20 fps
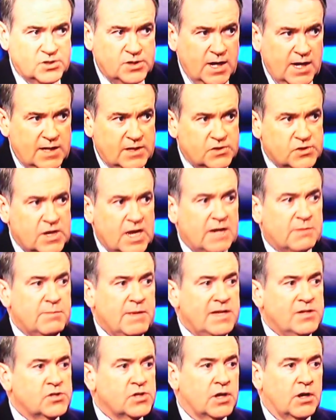does, it
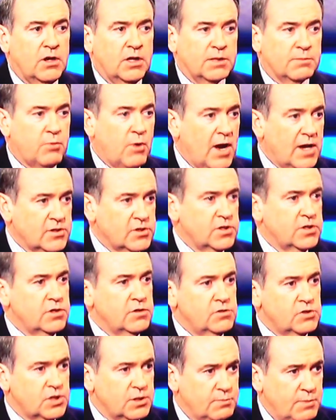means that all the
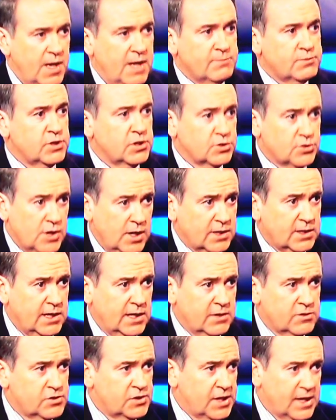prostitutes, the pimps, the drug
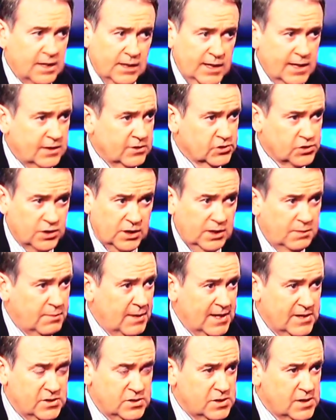dealers, the illegals are going to
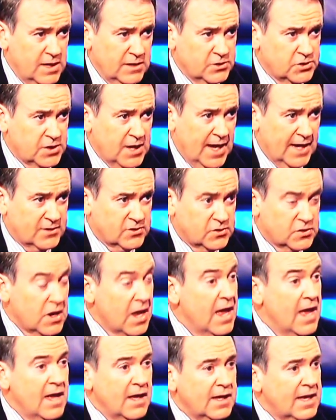pay sales taxes.
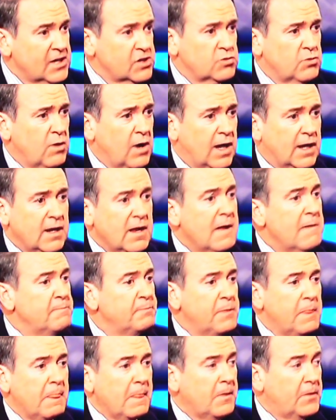Guess what?
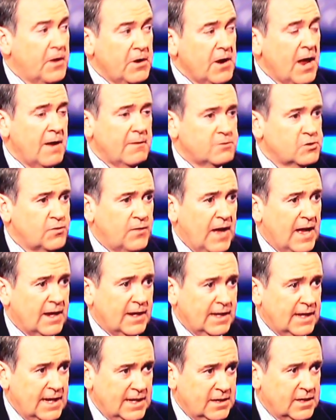They're not
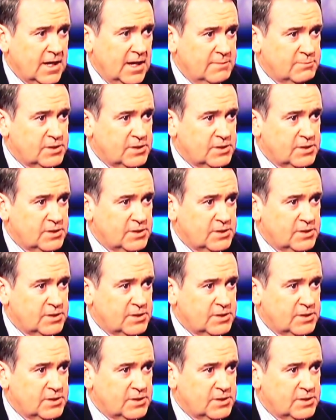filing income